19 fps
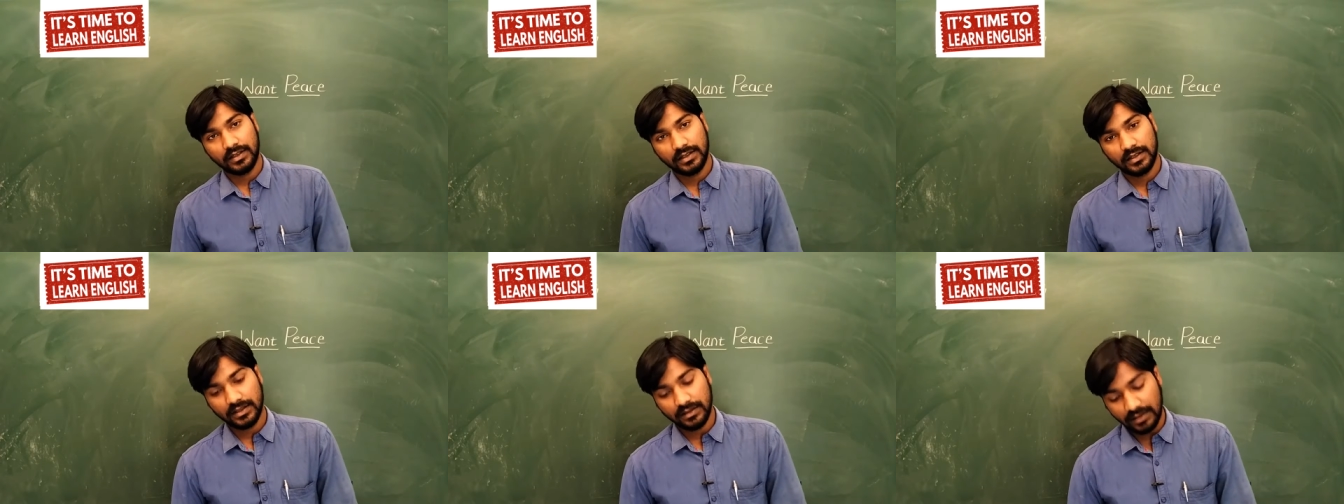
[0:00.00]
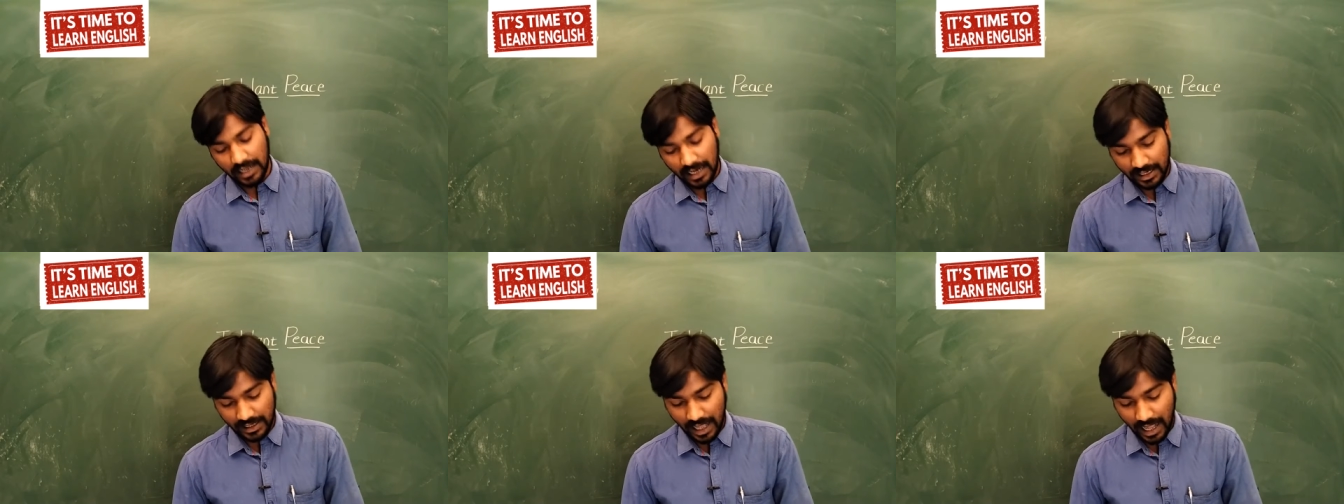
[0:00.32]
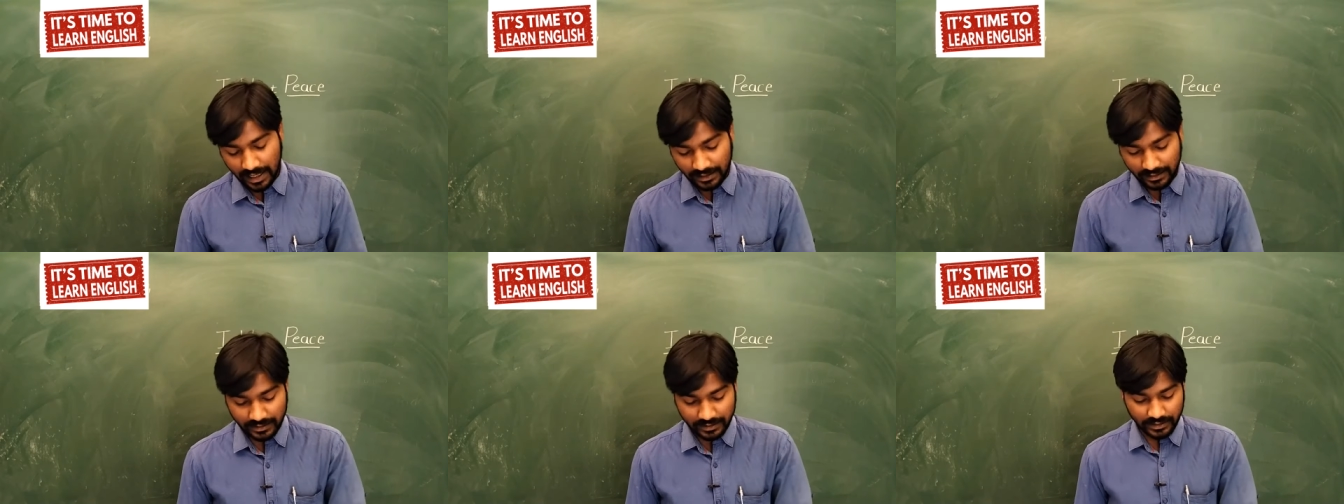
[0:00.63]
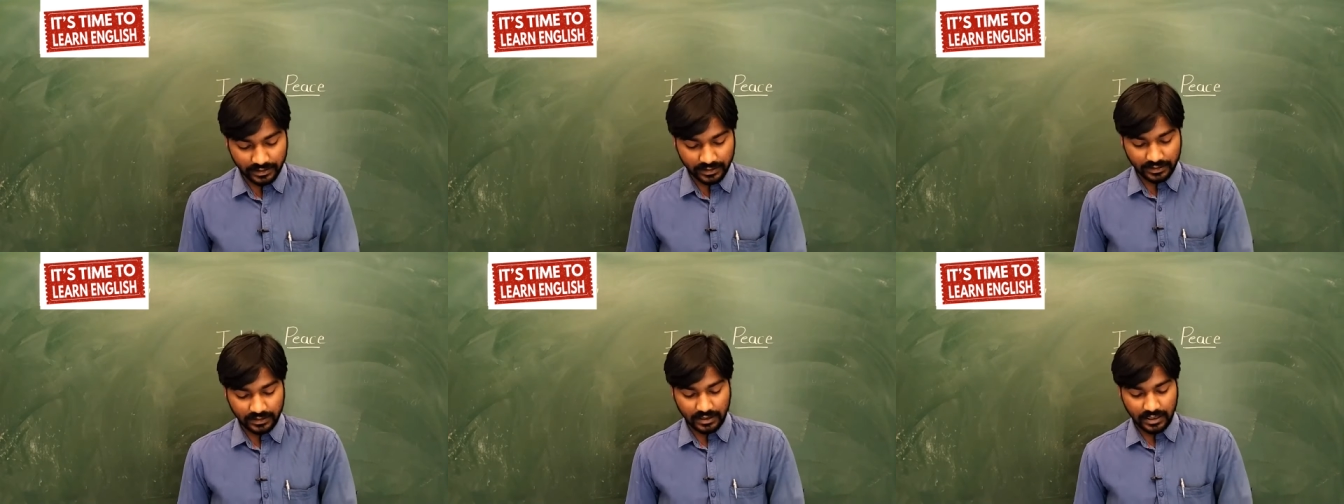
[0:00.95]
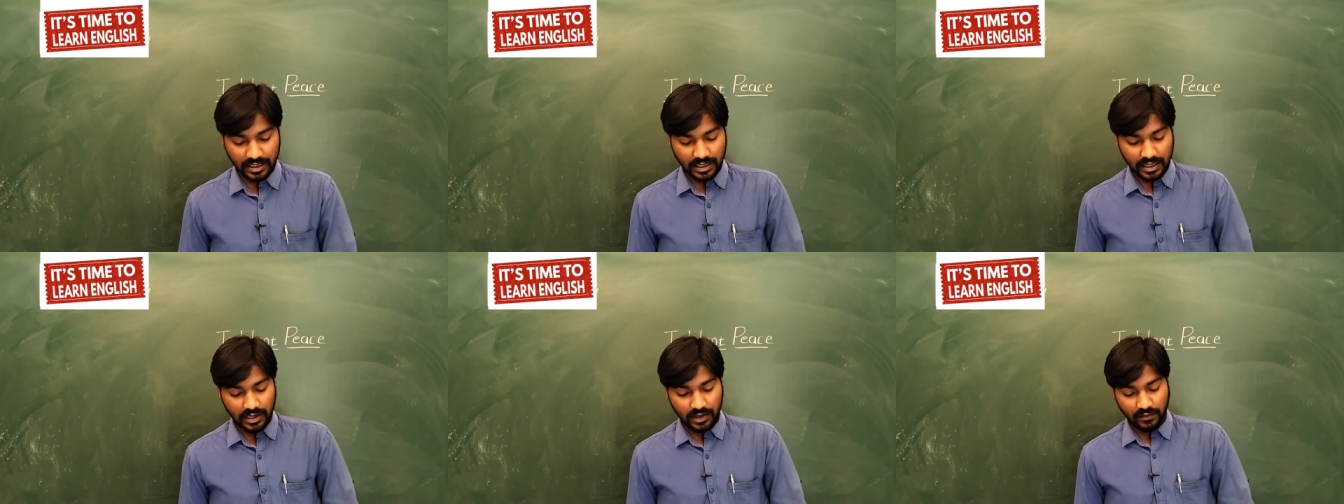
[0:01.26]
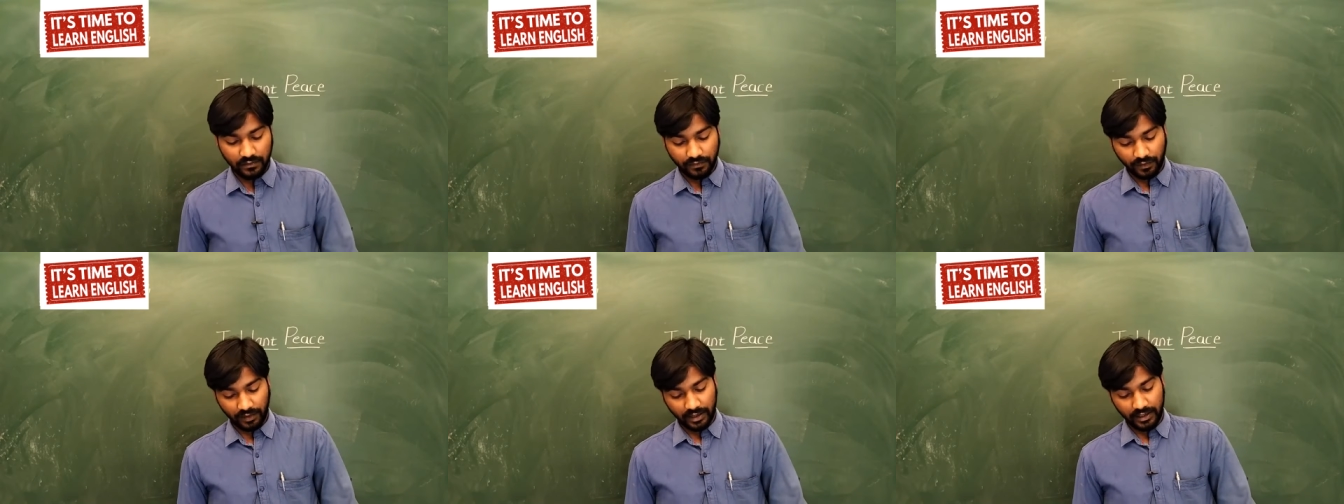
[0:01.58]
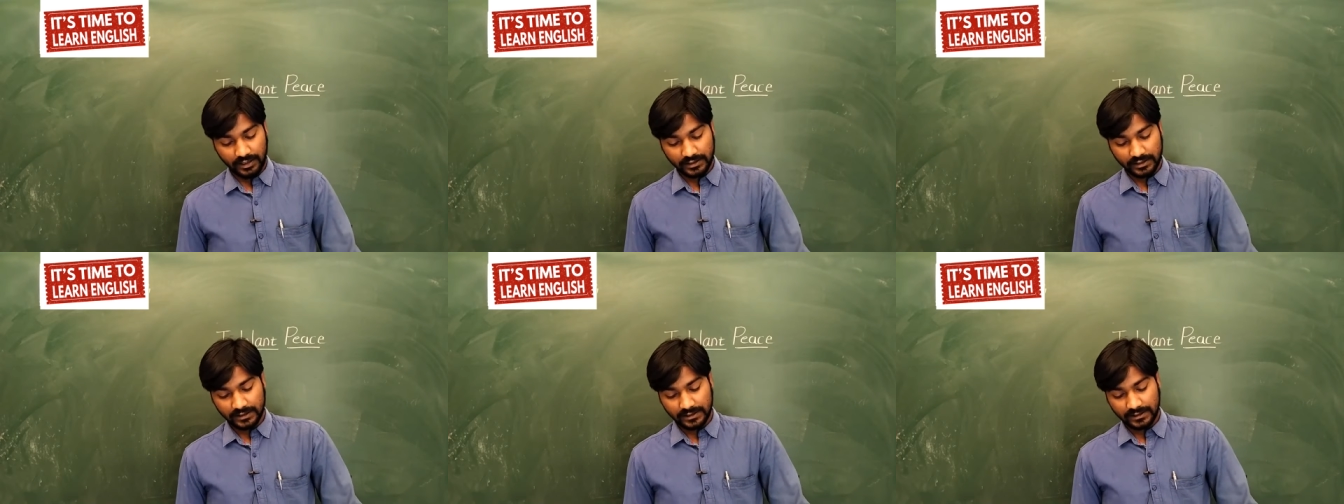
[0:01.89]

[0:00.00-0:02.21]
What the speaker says: So that is the answers finished.